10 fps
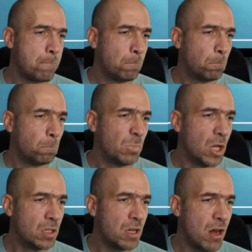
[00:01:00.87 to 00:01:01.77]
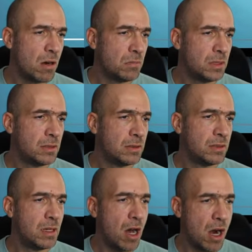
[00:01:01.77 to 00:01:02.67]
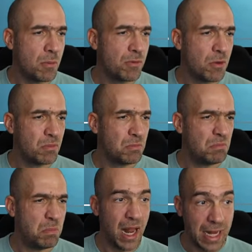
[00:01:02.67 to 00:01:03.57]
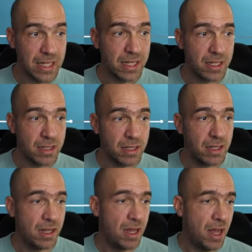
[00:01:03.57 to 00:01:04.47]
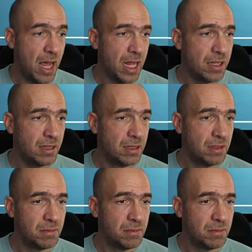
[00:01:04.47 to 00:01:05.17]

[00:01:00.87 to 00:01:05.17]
mm, Hulk arm, arm from planes, and